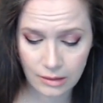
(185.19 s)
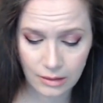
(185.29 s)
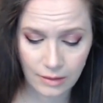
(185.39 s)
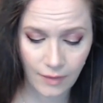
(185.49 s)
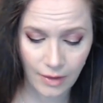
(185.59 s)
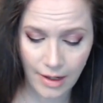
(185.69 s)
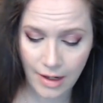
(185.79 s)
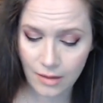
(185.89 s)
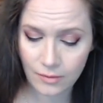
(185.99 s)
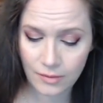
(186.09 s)
leaving the
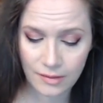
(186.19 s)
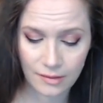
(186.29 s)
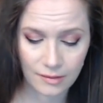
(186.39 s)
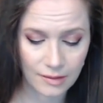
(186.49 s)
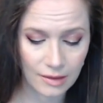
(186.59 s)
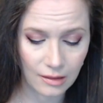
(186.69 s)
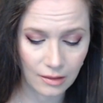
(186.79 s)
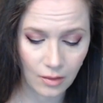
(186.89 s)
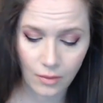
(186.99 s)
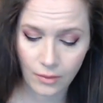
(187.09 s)
house,
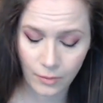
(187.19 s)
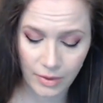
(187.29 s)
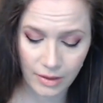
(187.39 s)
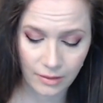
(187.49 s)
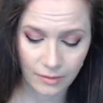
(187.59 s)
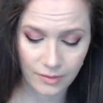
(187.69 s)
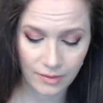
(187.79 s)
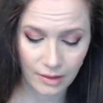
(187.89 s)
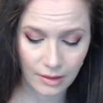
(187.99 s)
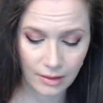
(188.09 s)
sealing all the windows.
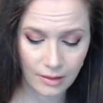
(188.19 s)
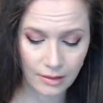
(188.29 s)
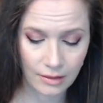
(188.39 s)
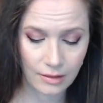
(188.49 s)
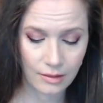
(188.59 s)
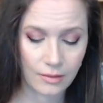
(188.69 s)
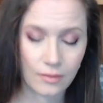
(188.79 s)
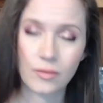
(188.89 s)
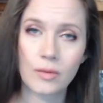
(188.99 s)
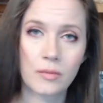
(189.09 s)

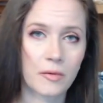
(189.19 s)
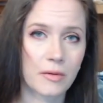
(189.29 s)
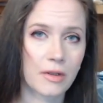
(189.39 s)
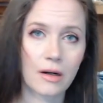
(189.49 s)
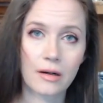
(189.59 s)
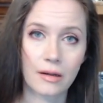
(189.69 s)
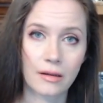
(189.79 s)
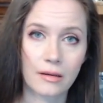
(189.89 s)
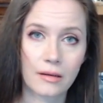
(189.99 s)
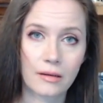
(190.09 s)
The rooms were darkened.